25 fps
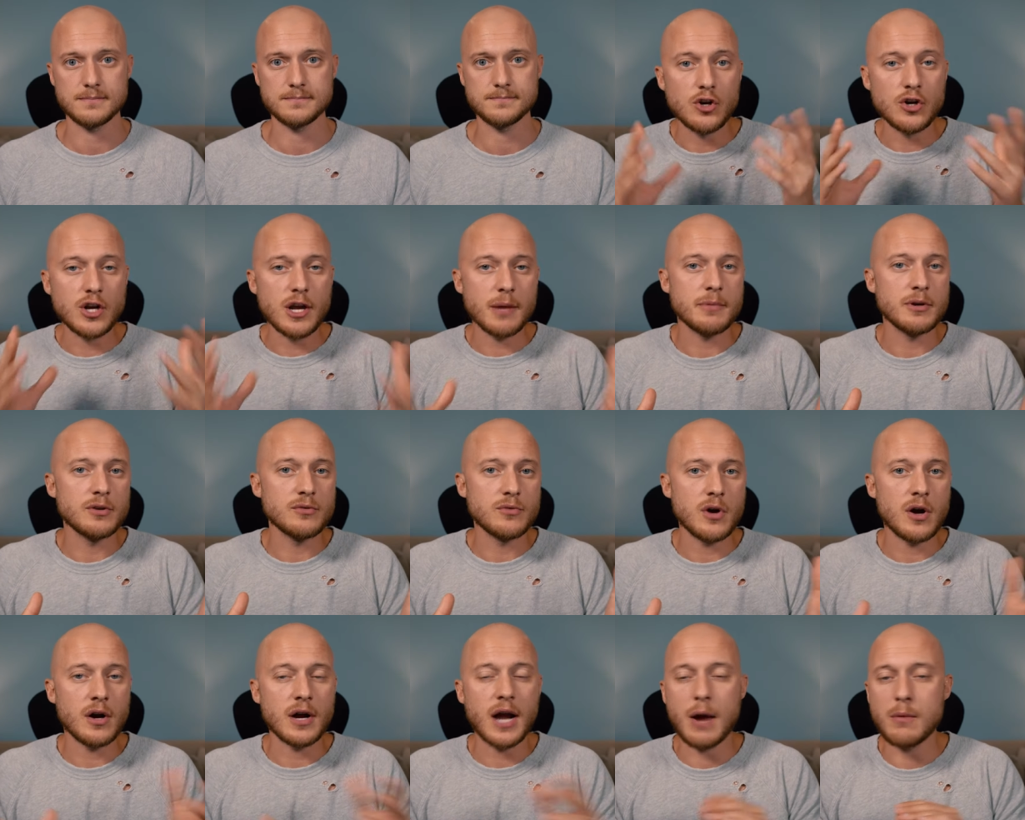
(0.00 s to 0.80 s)
Don't get me
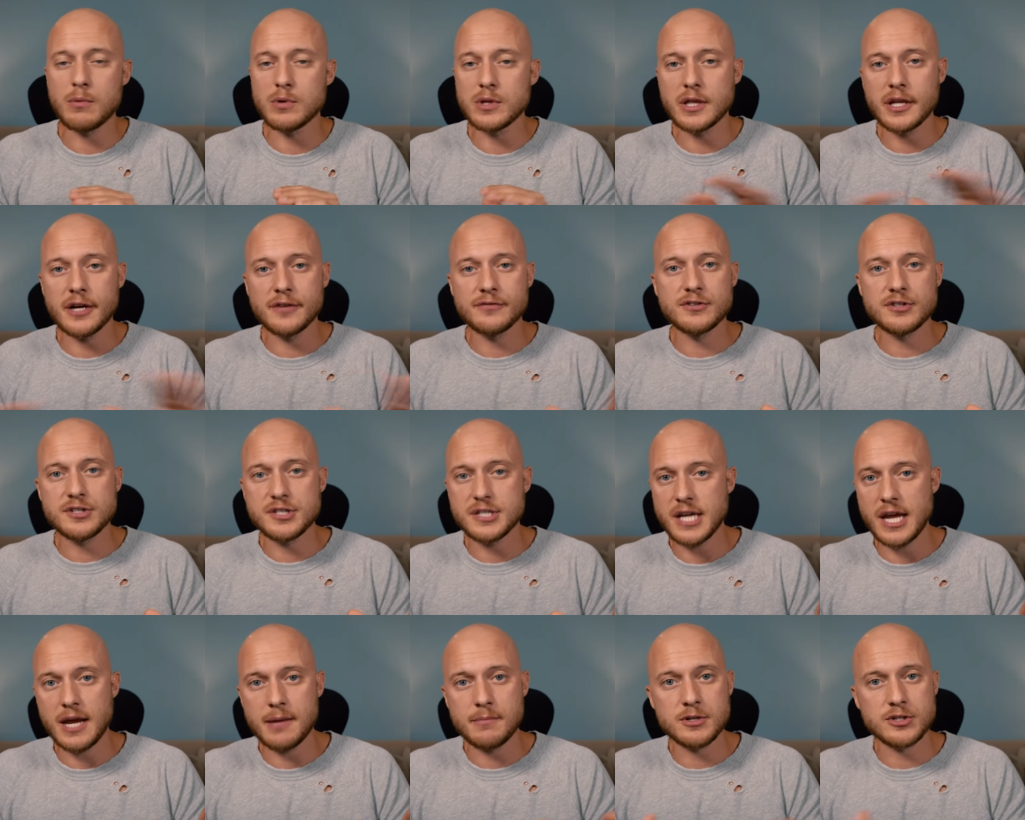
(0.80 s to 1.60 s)
wrong, I would love to
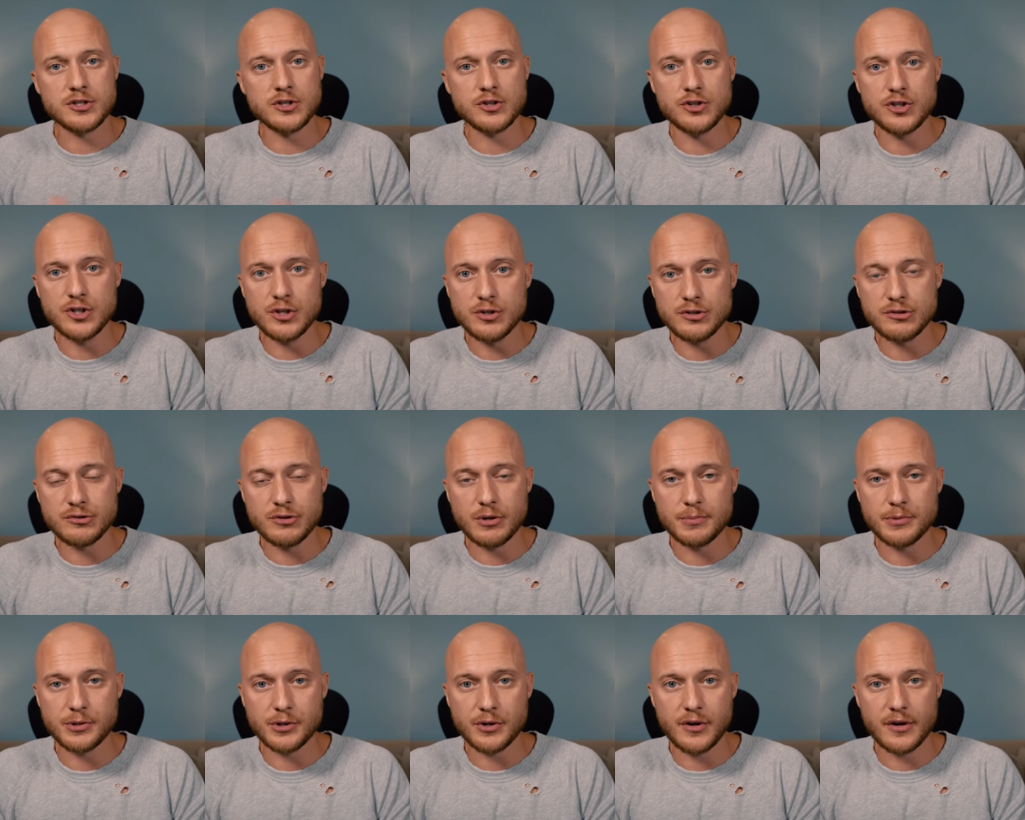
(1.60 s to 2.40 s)
see Amazon use
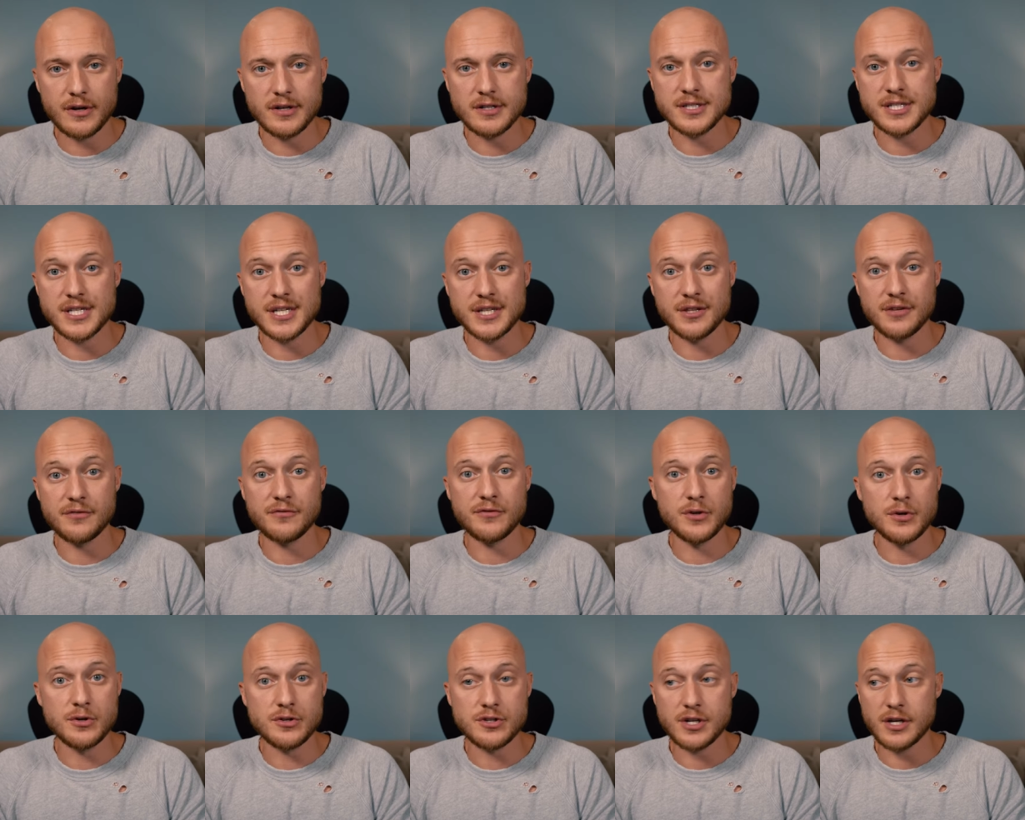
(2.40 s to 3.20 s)
cryptocurrency in the
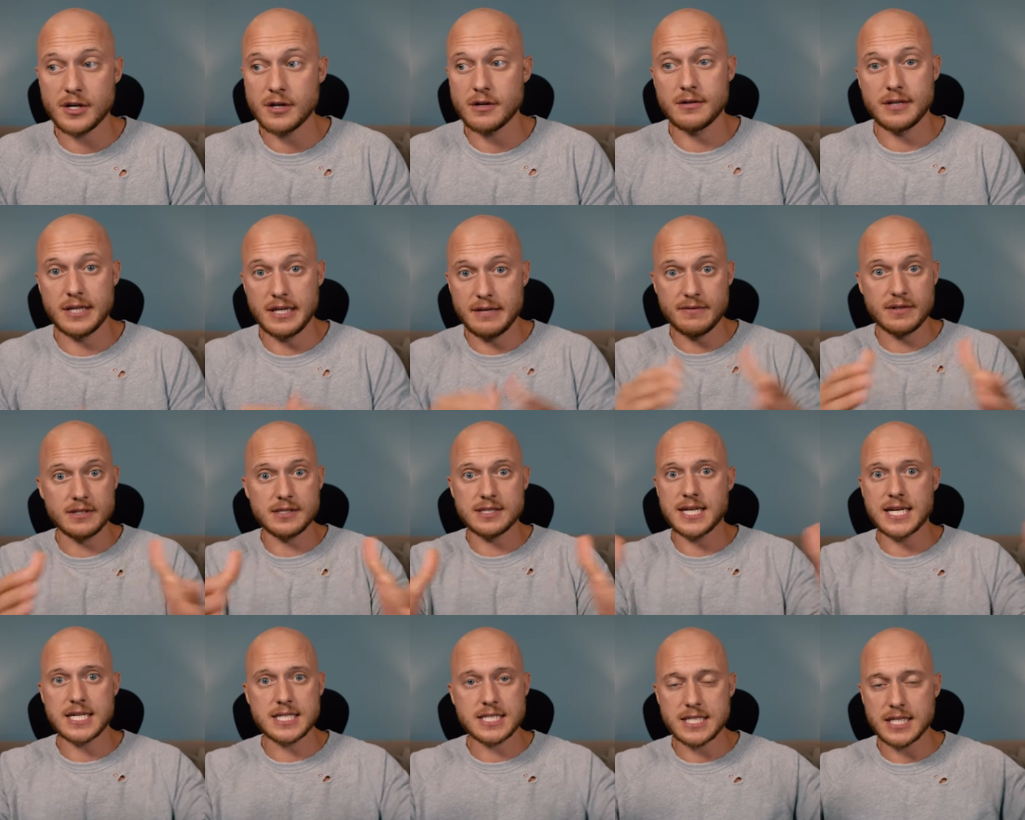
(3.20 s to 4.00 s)
future, even
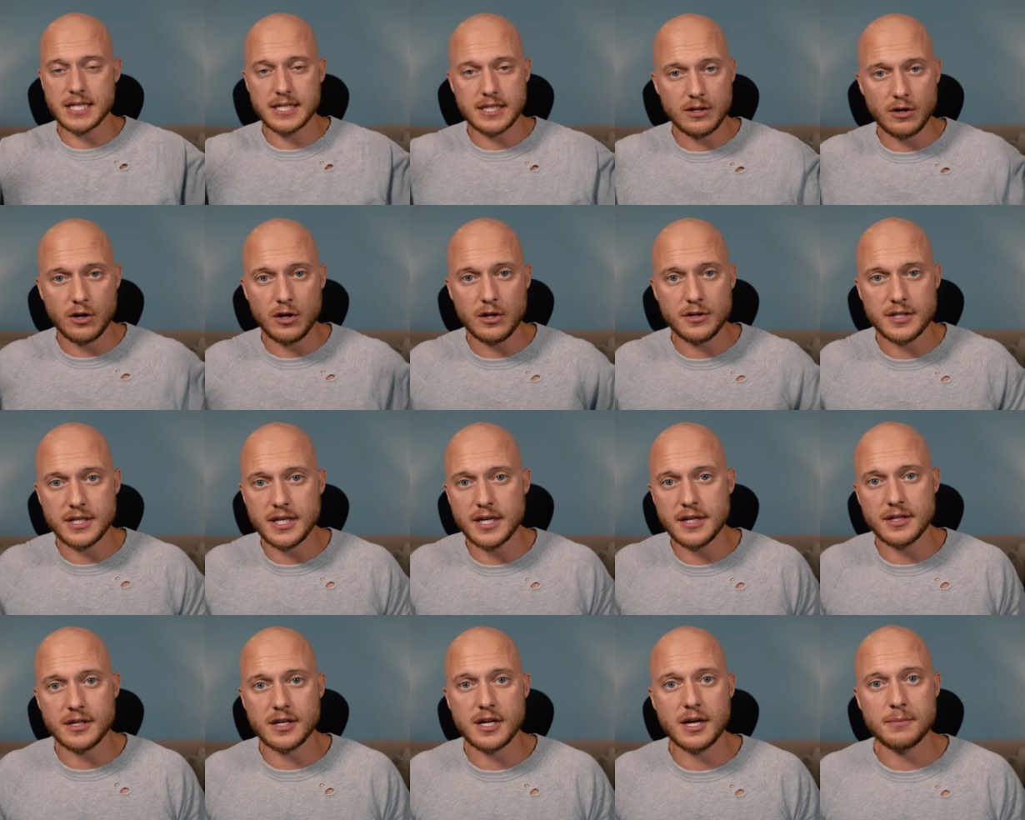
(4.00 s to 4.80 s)
Tesla and all
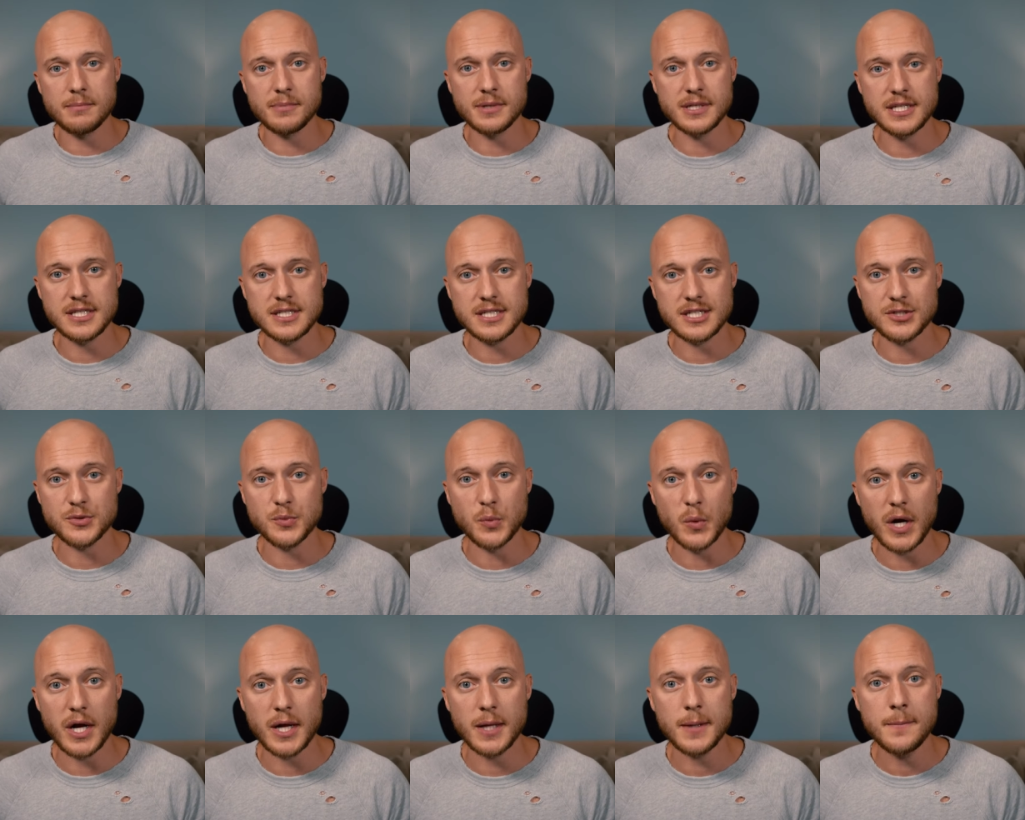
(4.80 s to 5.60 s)
the other companies as
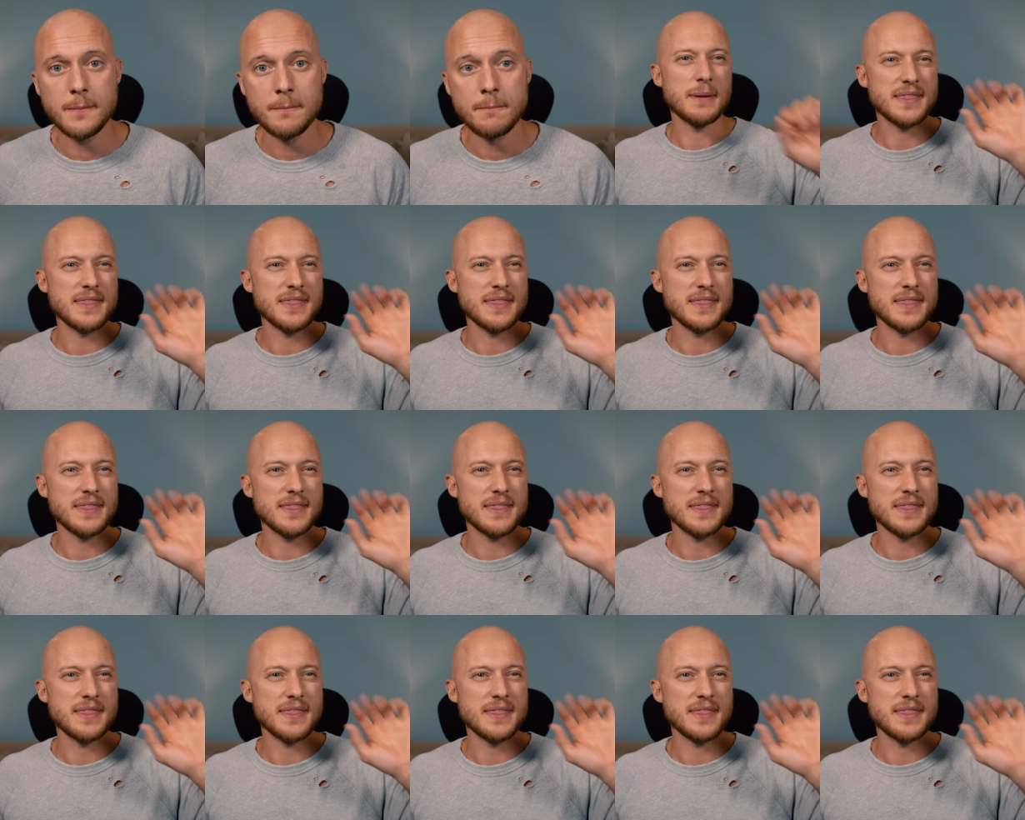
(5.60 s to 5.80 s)
well.